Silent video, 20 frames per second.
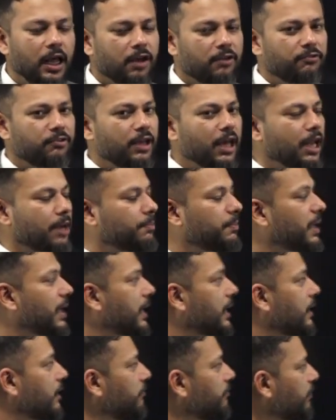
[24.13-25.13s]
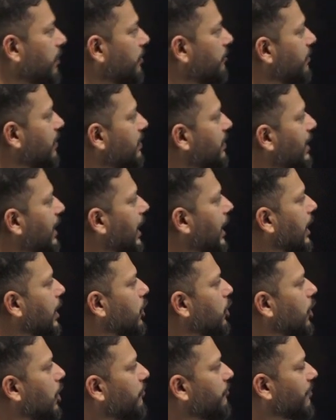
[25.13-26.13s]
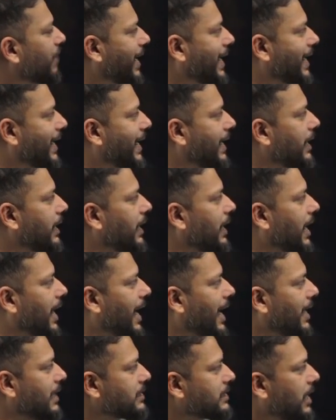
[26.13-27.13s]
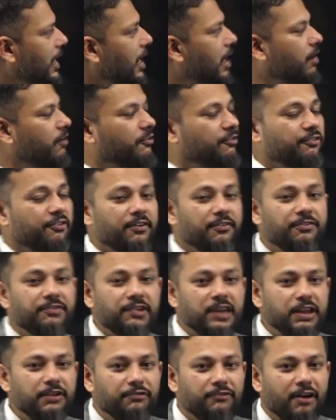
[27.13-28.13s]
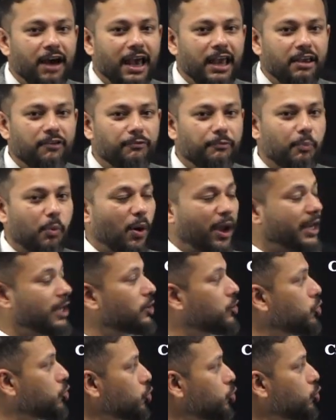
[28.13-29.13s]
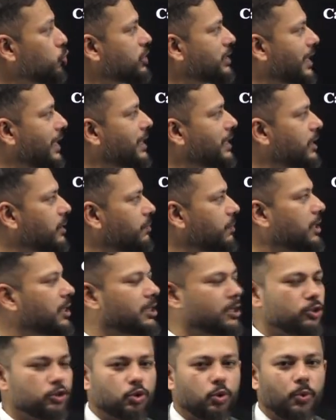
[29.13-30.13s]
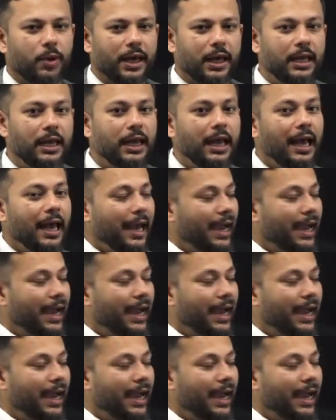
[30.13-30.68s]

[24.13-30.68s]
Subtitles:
We are being given with the area of rectangle as 55.2 centimeter square,